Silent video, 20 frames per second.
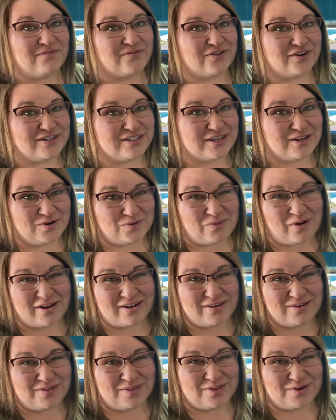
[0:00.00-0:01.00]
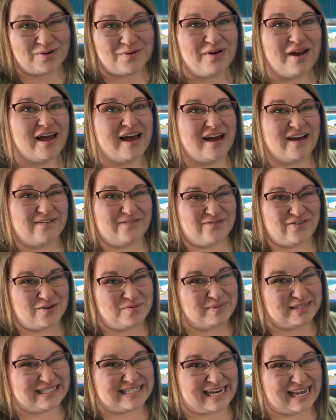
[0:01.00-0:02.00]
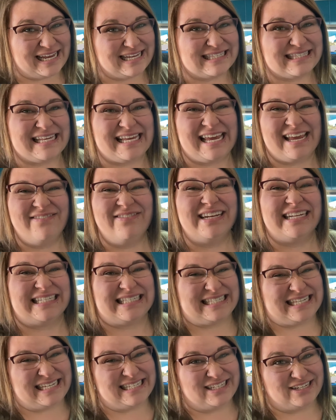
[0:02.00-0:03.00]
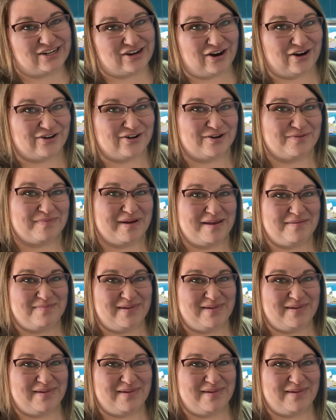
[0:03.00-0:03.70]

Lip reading: first going to walk you through a few mistakes even a seasoned gardener might